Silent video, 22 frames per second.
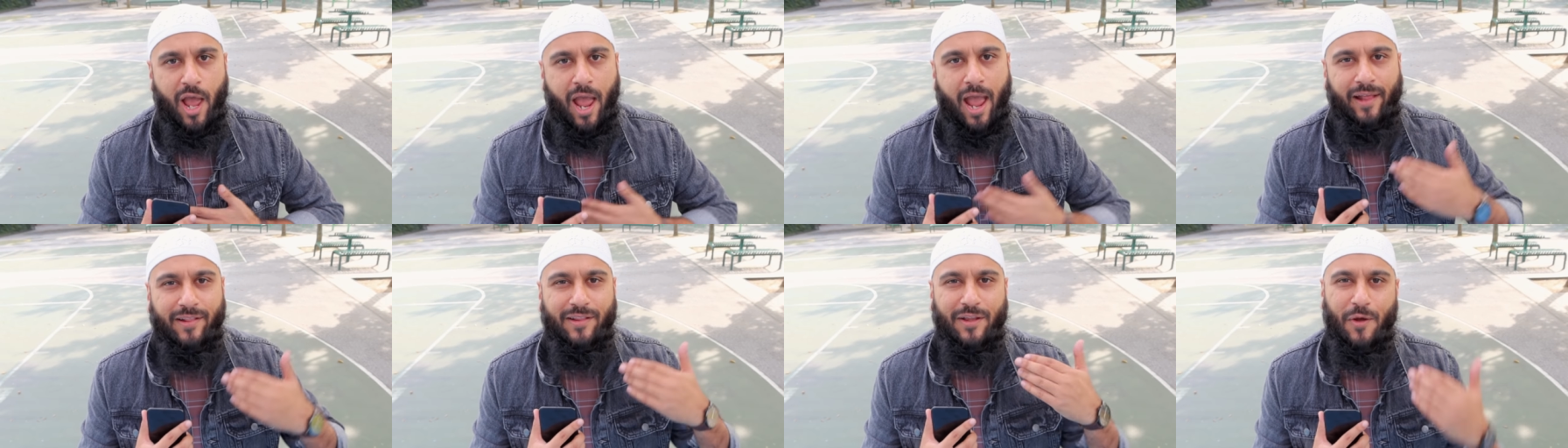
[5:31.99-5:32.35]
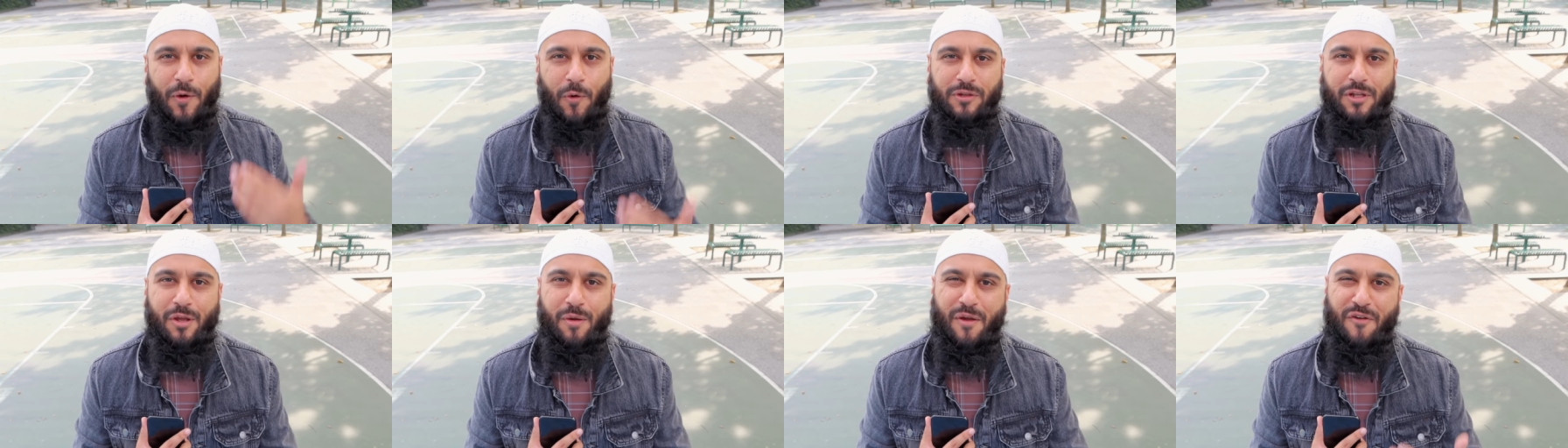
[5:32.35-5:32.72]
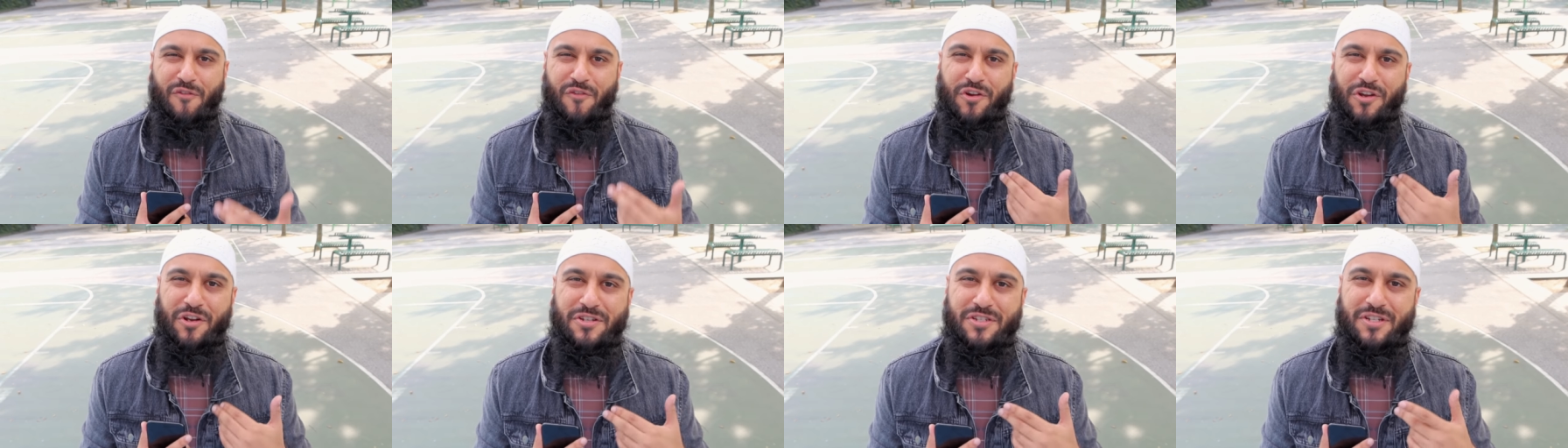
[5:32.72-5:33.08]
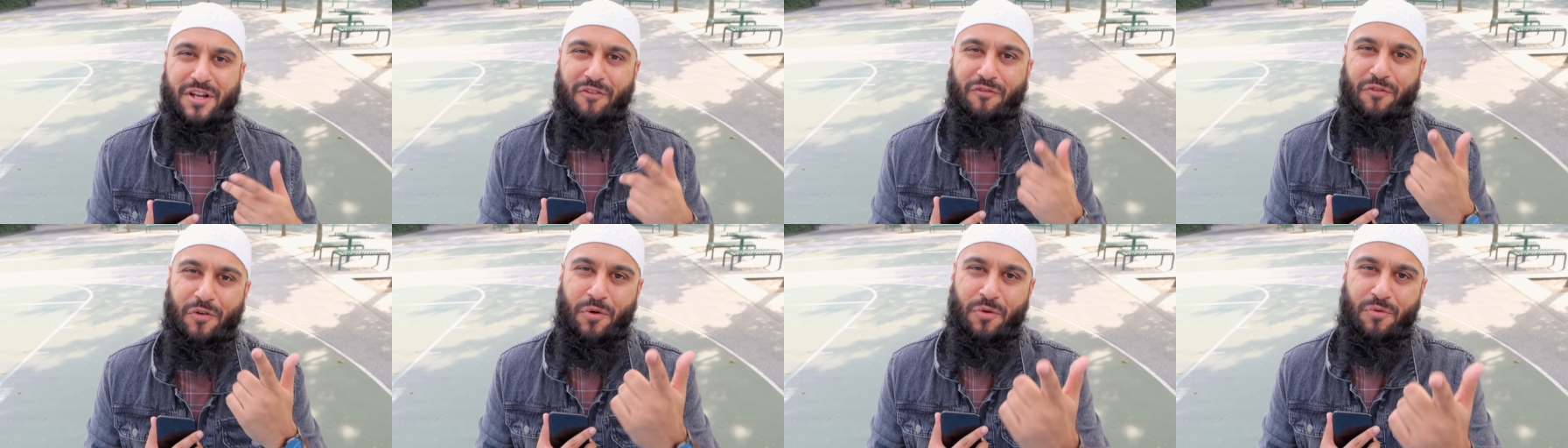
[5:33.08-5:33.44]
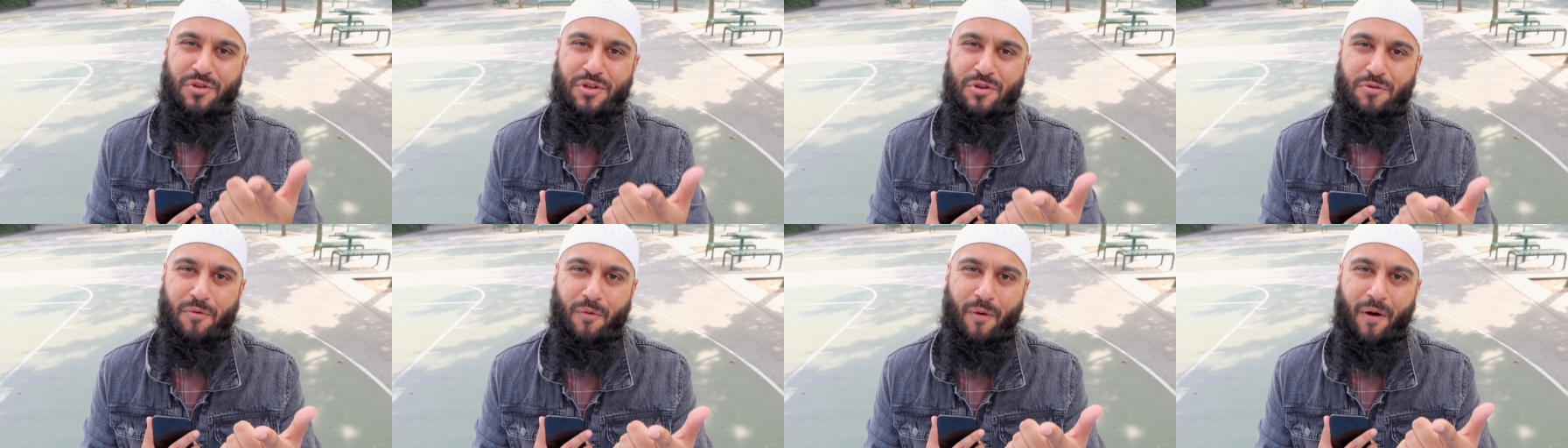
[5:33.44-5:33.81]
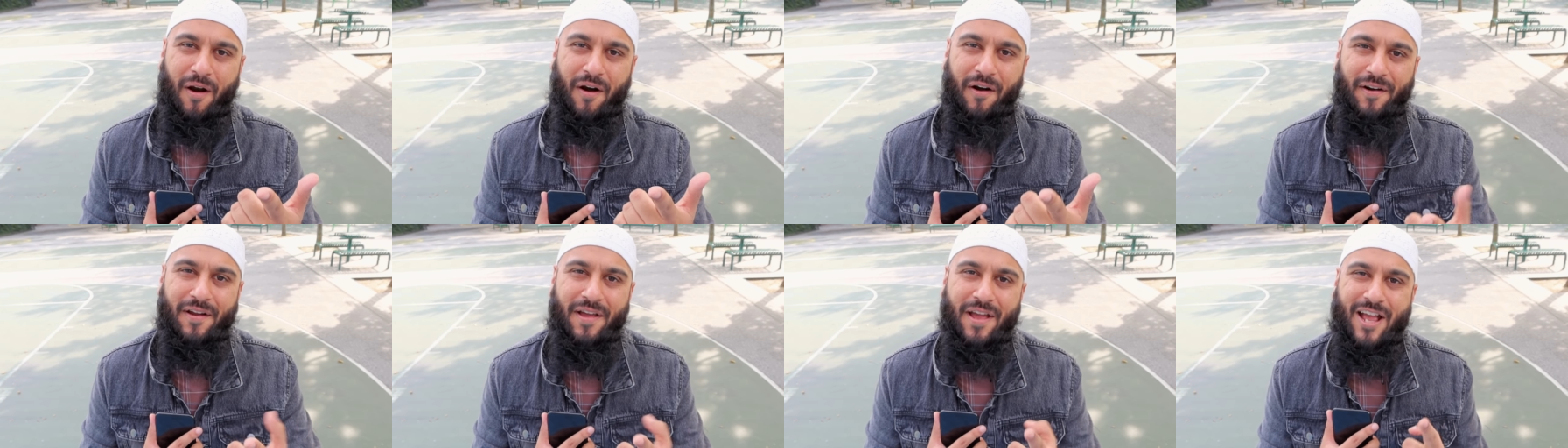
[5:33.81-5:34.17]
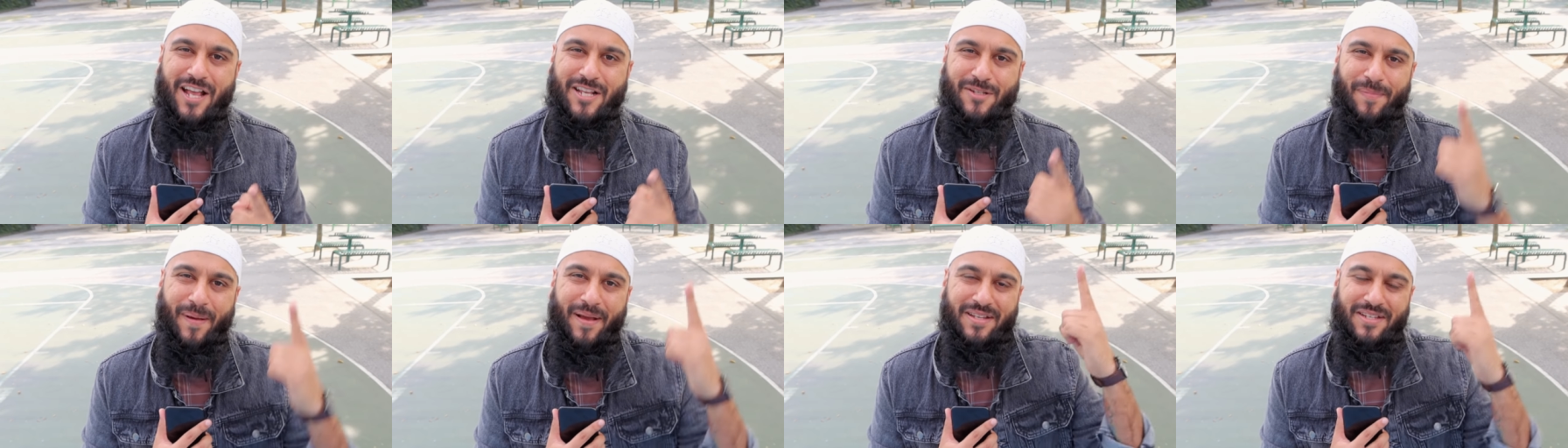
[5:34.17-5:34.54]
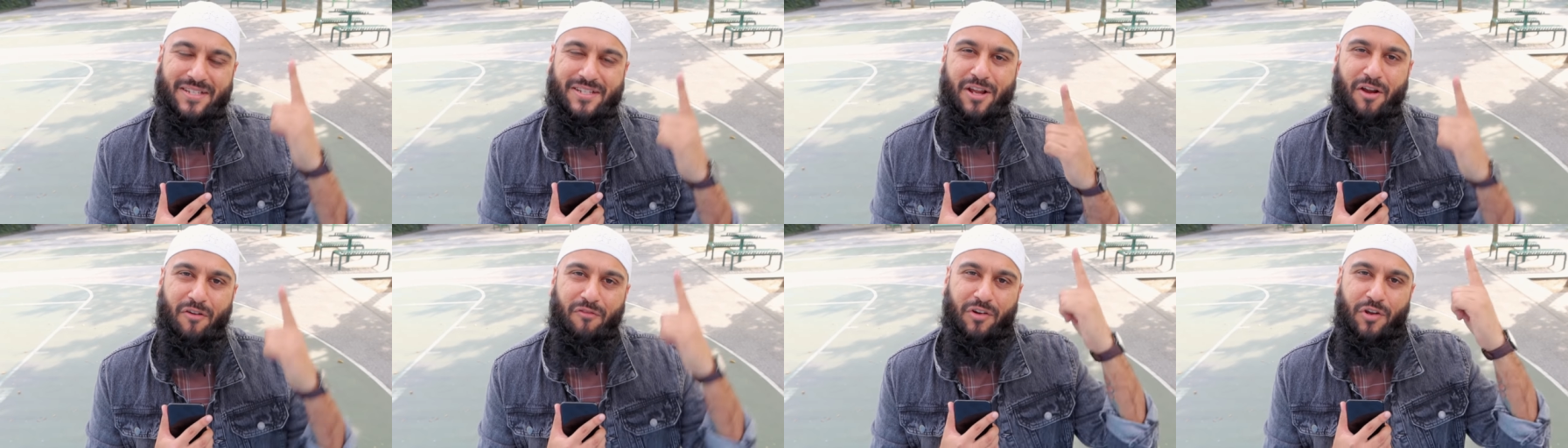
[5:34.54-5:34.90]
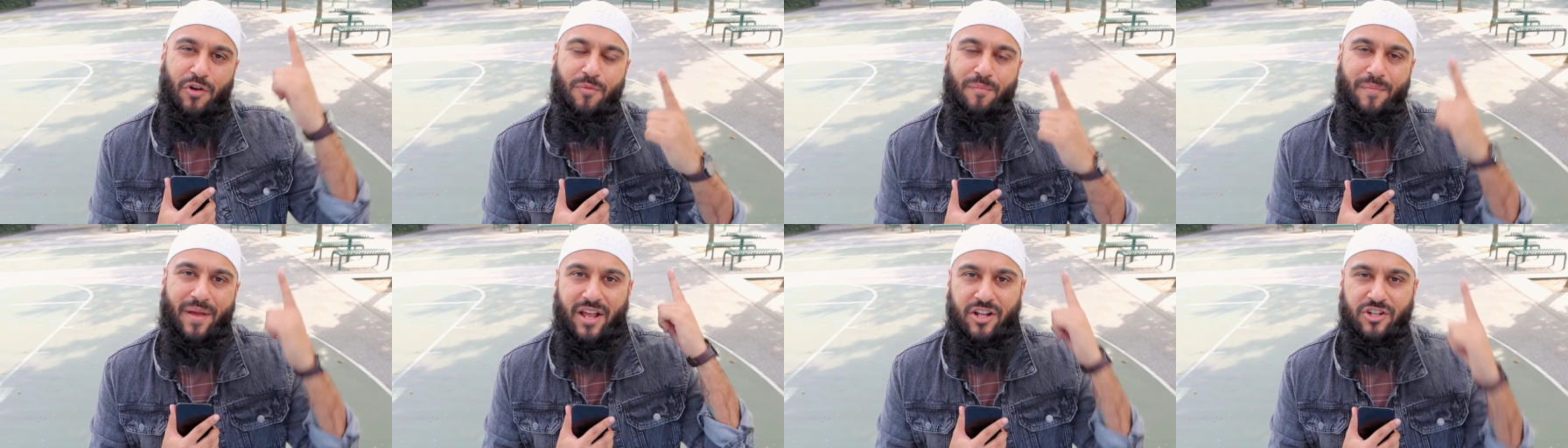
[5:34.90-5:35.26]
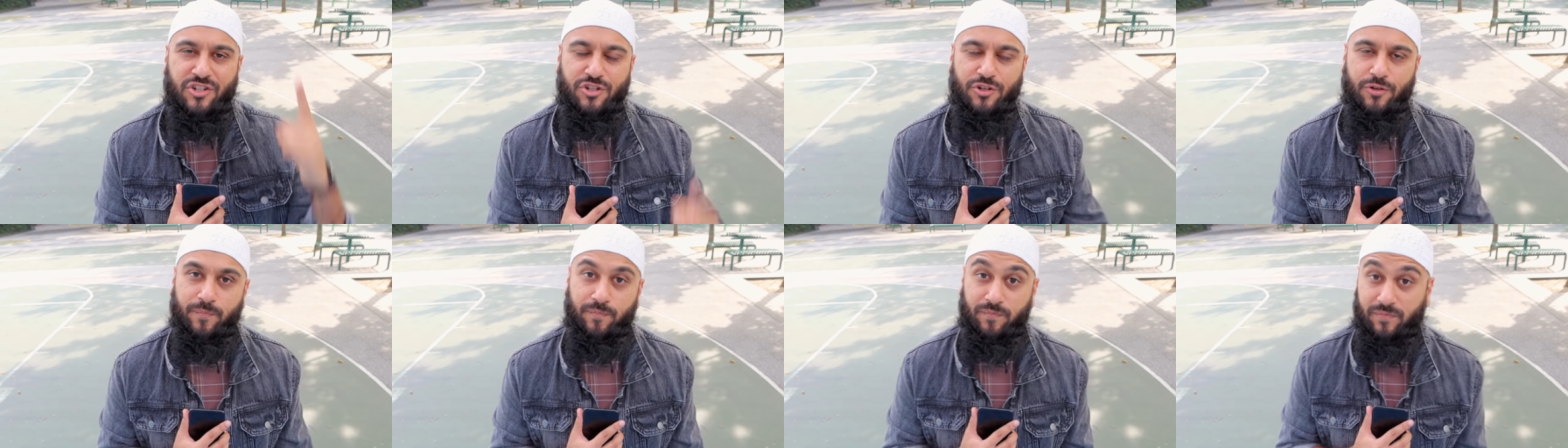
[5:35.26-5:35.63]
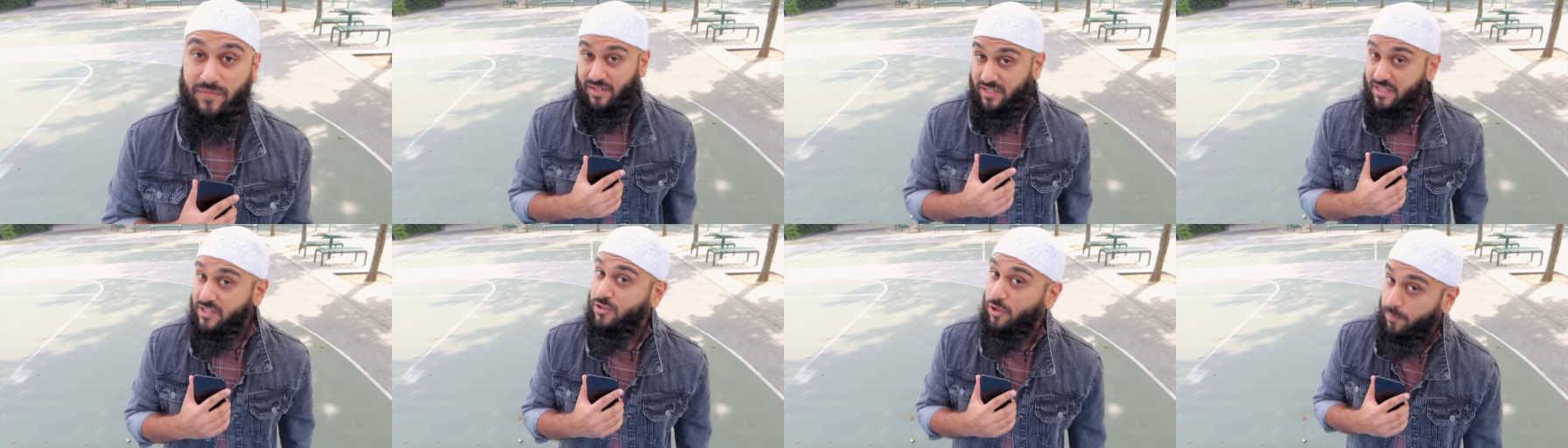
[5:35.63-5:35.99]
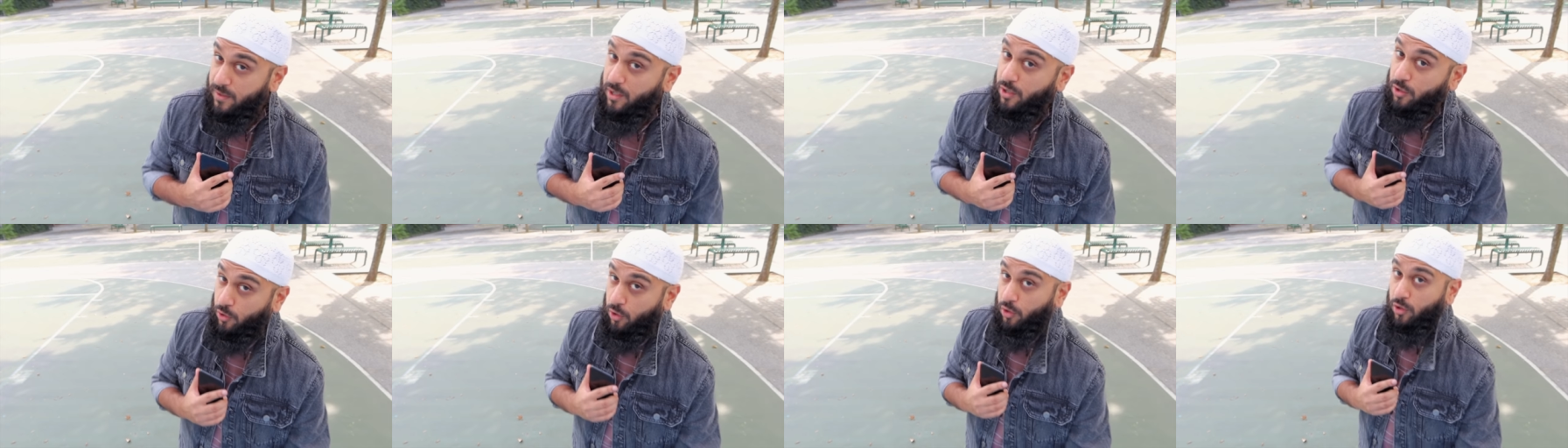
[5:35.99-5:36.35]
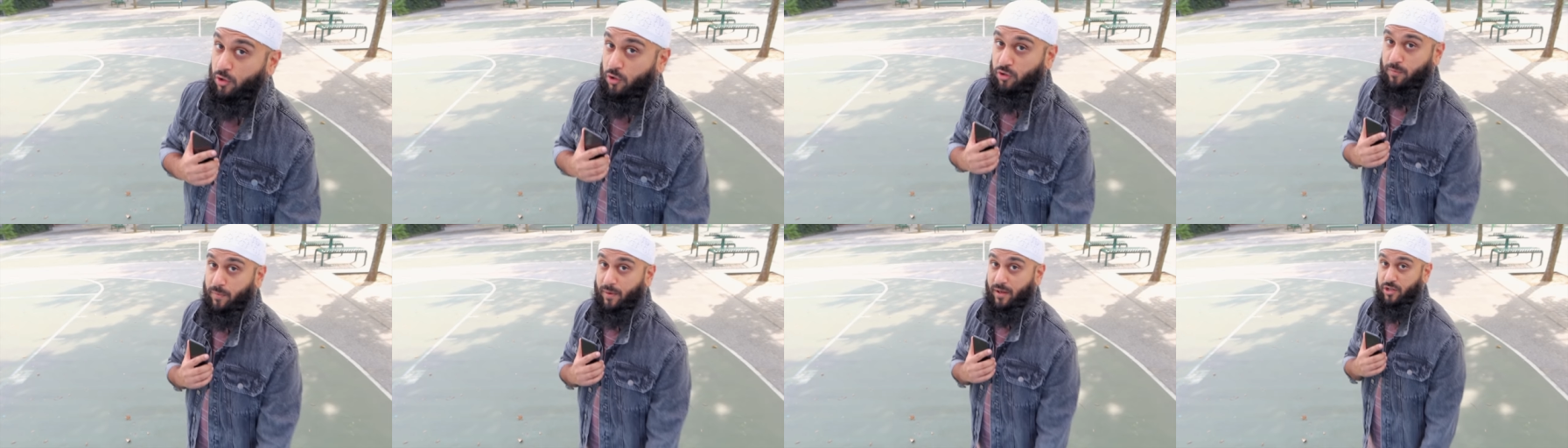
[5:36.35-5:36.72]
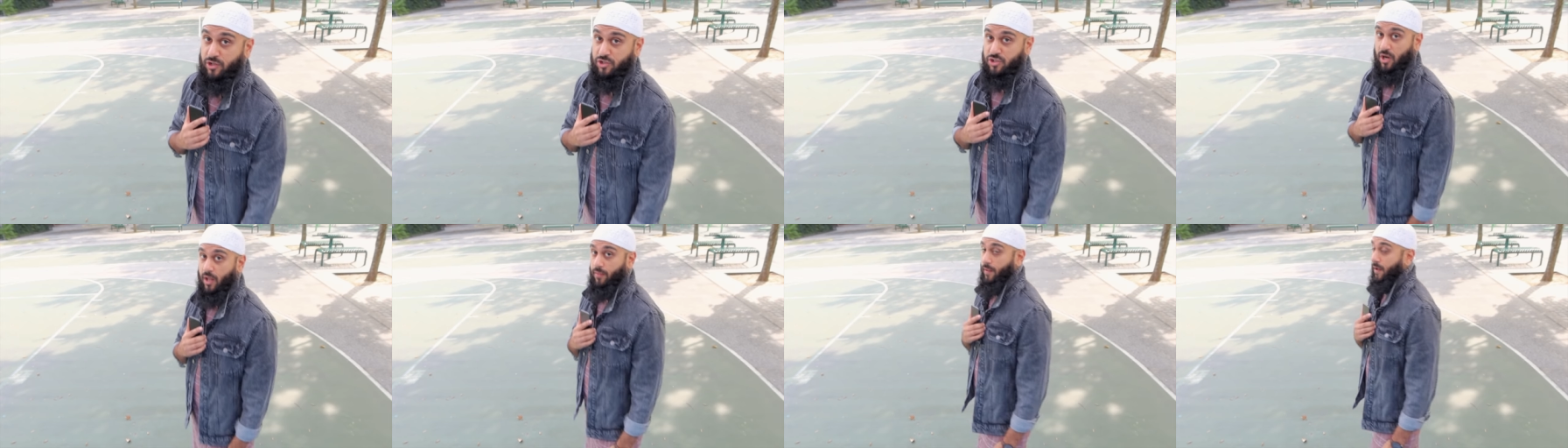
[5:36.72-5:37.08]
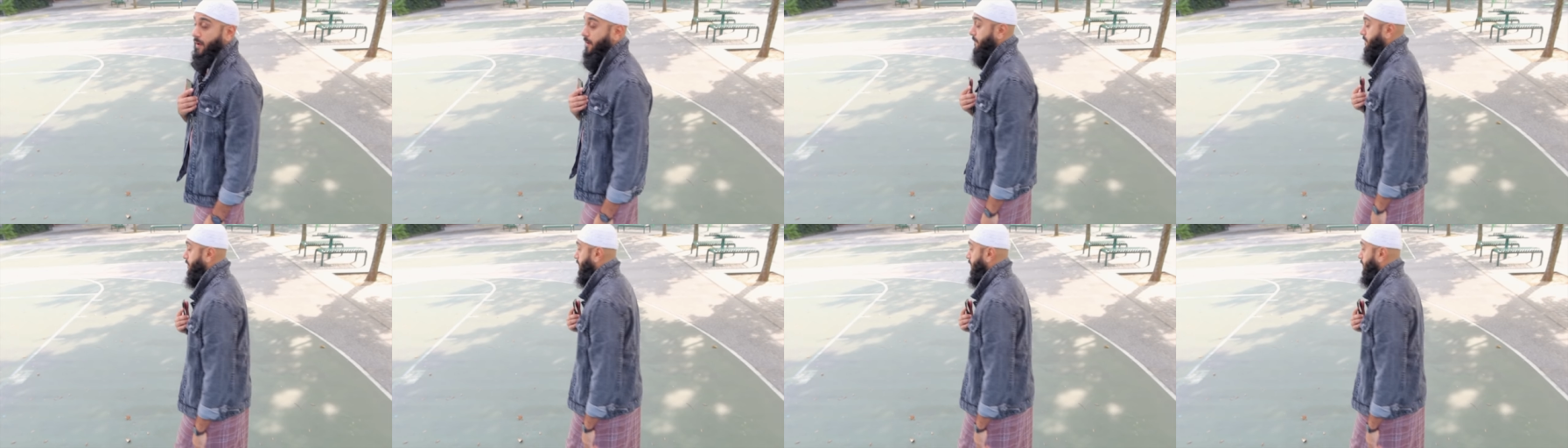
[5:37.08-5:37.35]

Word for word: And the only way for you to discover who you are is by discovering who made you. This is going to be a good khutbah, inshallah.